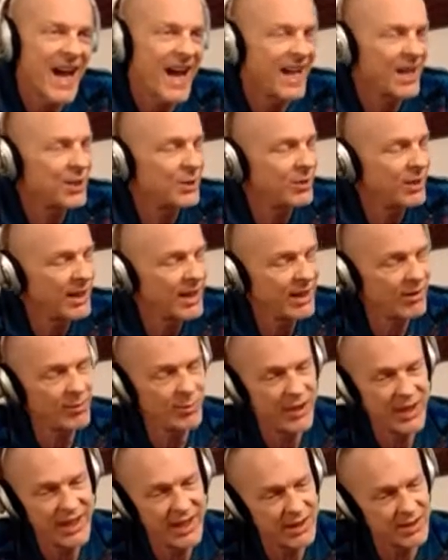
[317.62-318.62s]
I do like
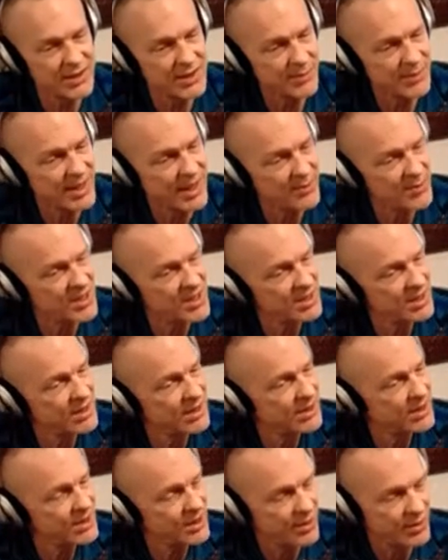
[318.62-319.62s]
everybody else sometimes
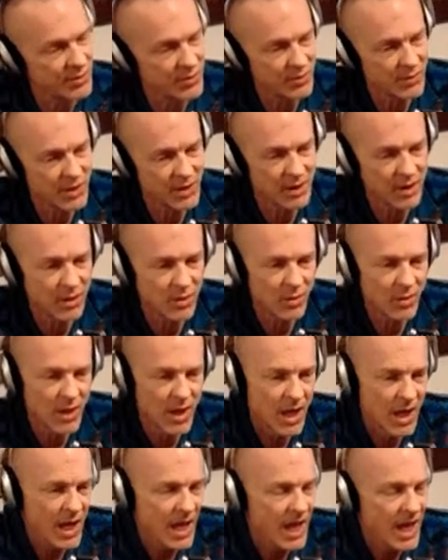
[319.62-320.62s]
too, you know,
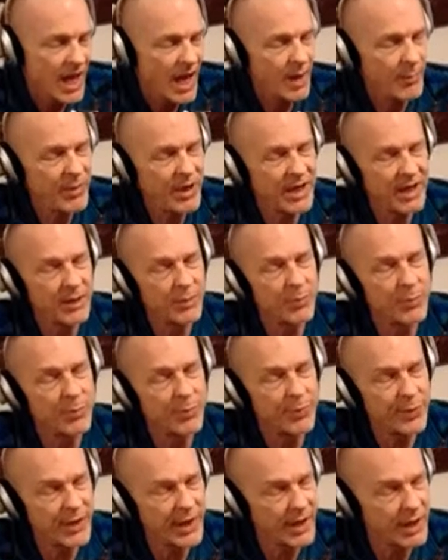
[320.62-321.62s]
I'm eating
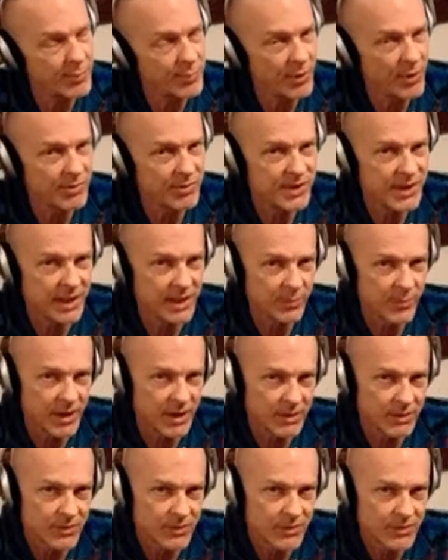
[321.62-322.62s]
big protein
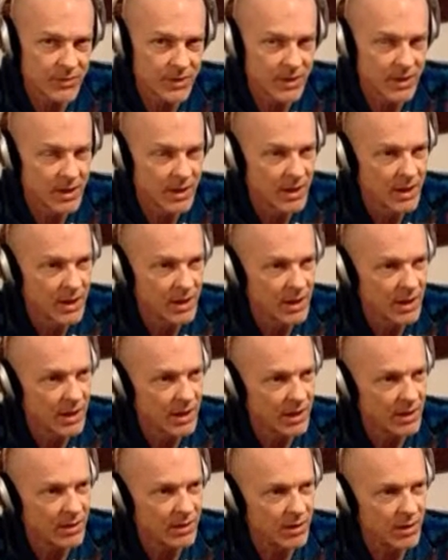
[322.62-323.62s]
meals,
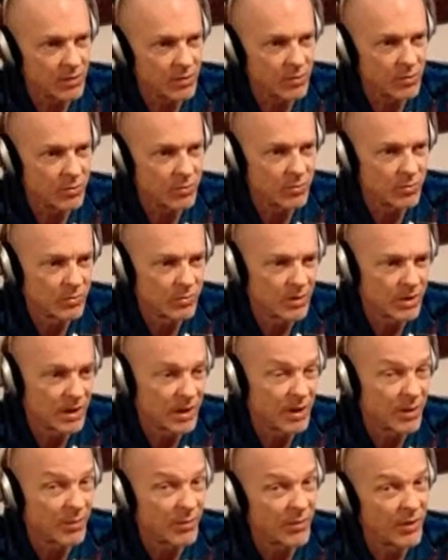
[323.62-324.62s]
you know,
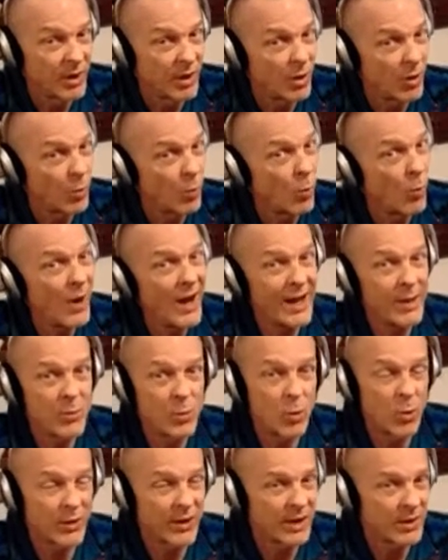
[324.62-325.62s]

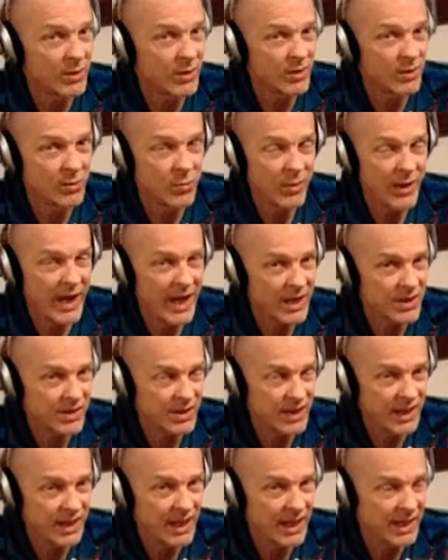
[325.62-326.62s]
way more than we
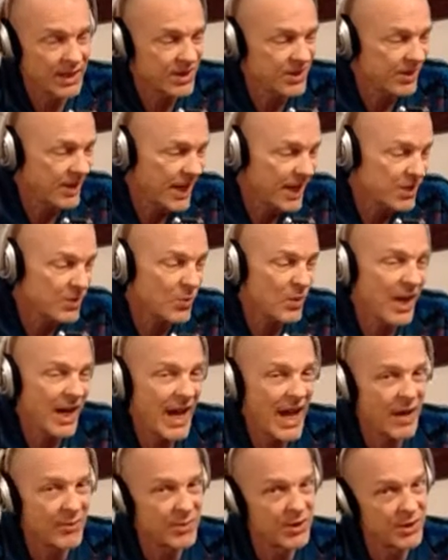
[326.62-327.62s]
actually need. So that's why
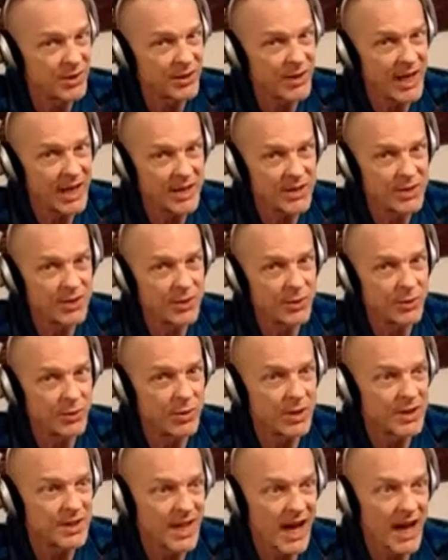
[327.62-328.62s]
I have to do that too,
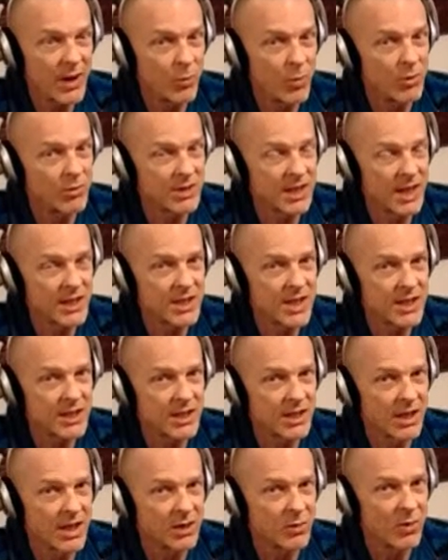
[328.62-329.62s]
because I won't
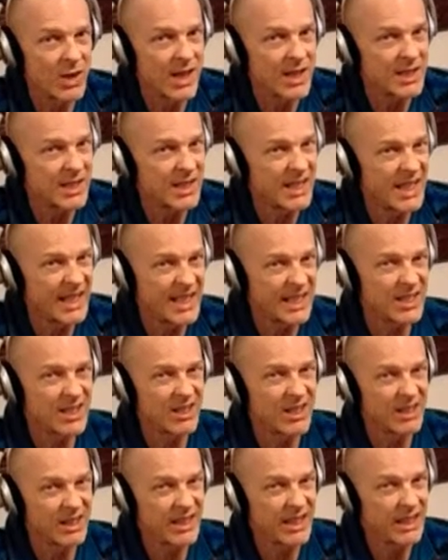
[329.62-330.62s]
digest it otherwise and it gets
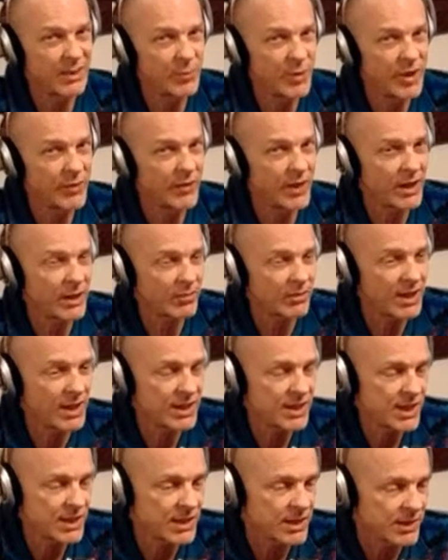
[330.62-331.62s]
ugly if I
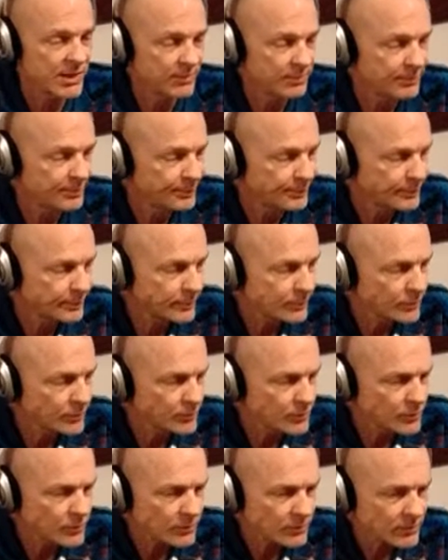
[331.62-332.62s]
don't digest
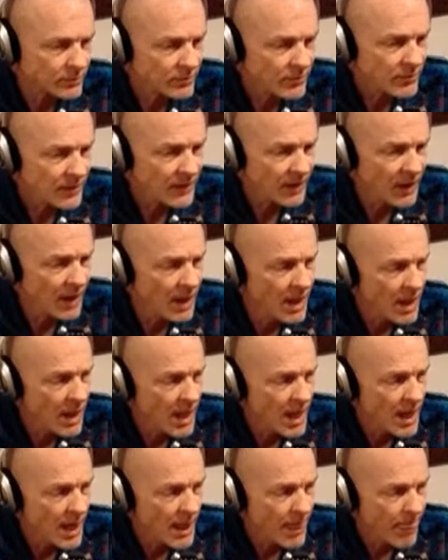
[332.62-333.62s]

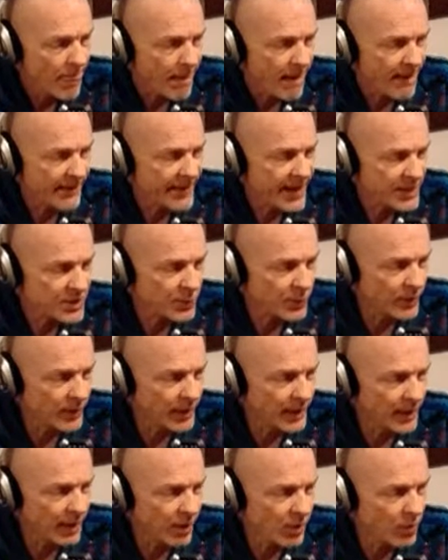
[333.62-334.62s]
it. And that's
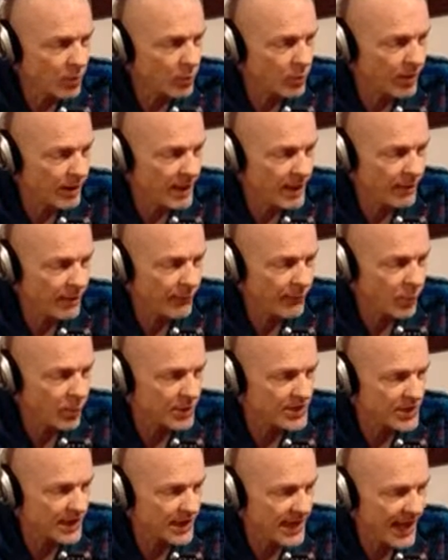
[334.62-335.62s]
really all we're here
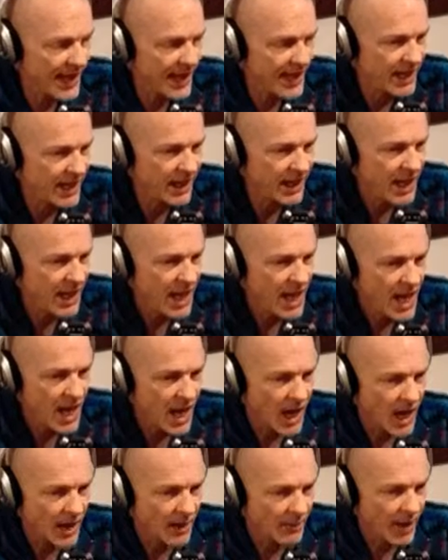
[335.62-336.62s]
for today.
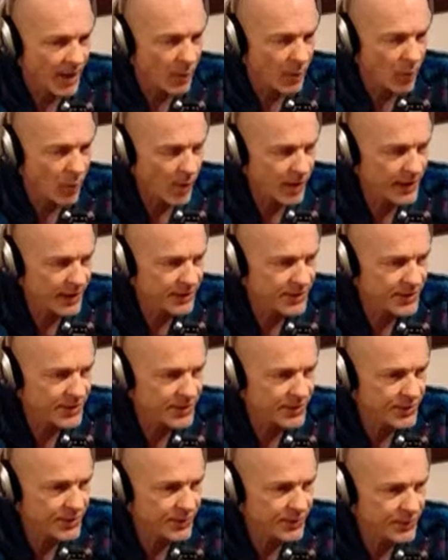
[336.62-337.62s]
I wanted
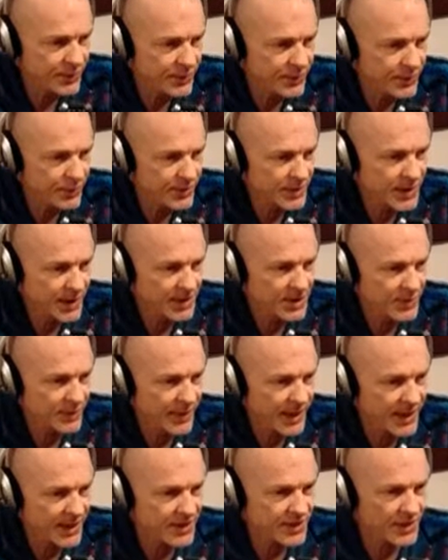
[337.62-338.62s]
to touch
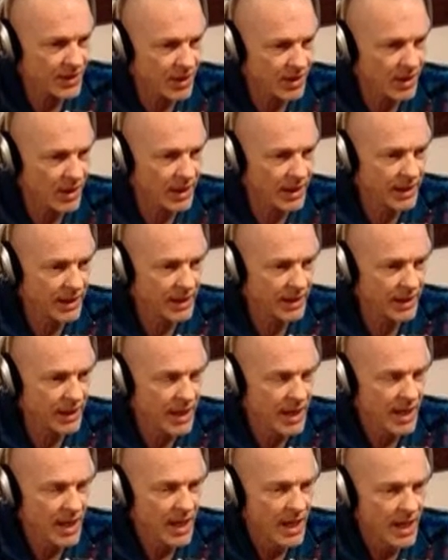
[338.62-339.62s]
base on
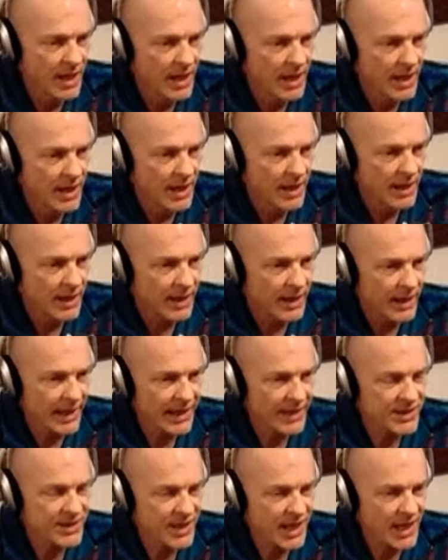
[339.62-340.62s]

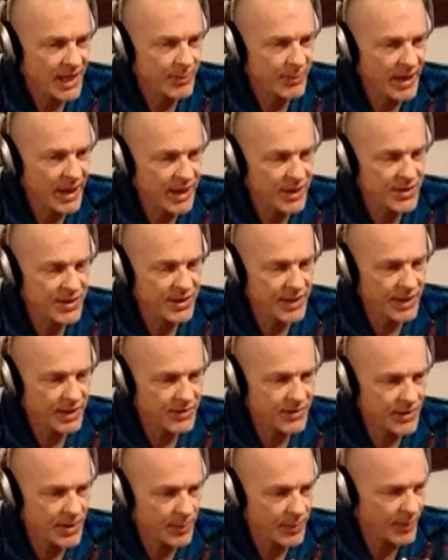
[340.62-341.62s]
enzyme and HCl
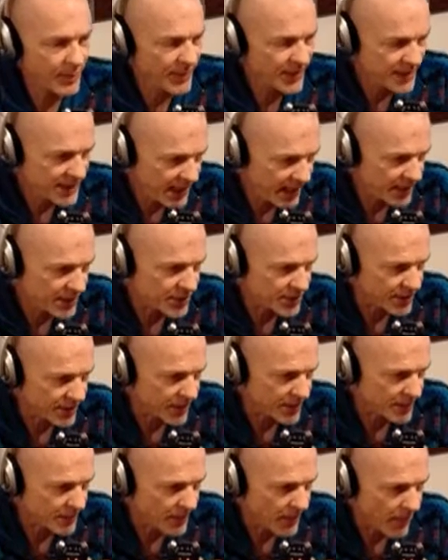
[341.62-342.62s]
supplementation.